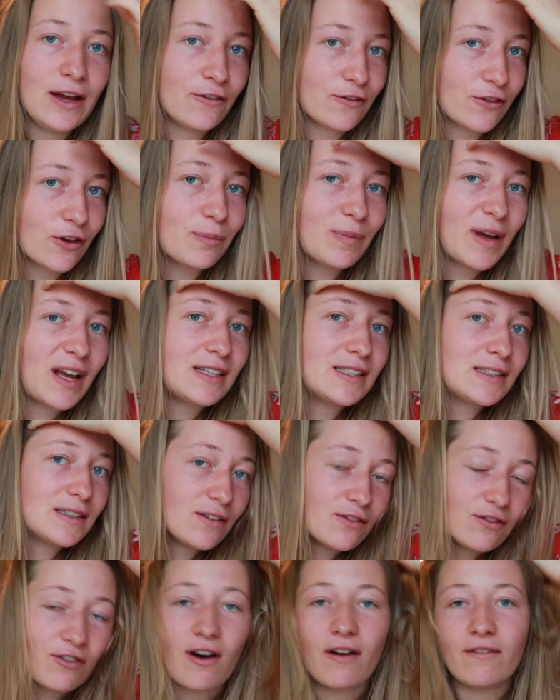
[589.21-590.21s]
fruit-based
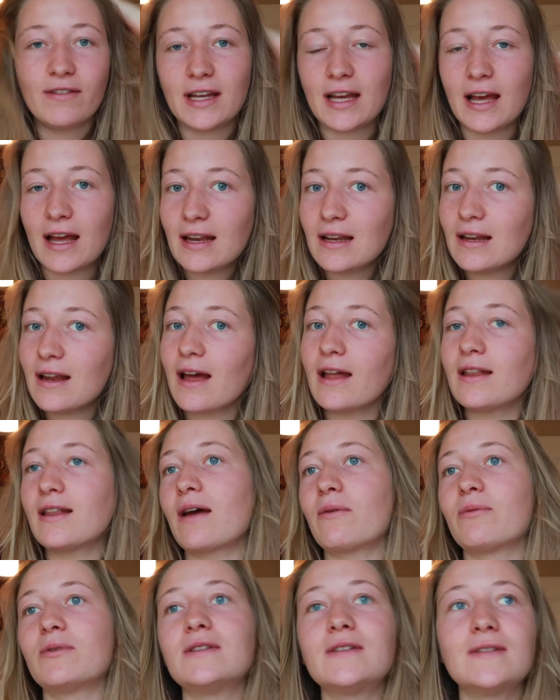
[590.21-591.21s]
raw vegan and
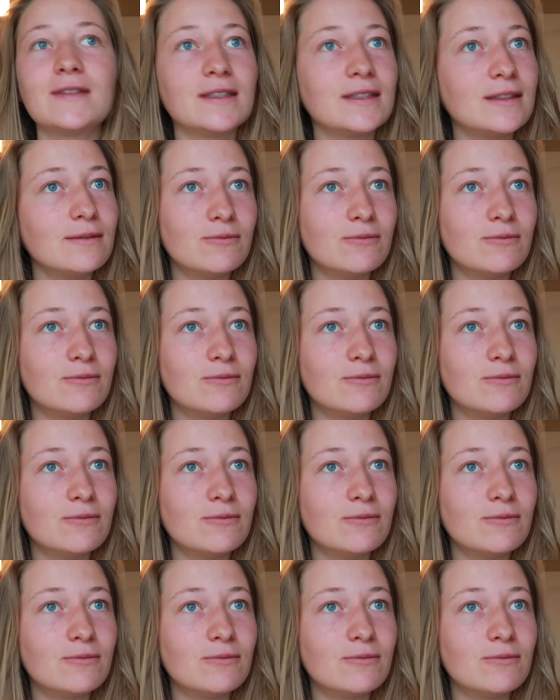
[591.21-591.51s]
that was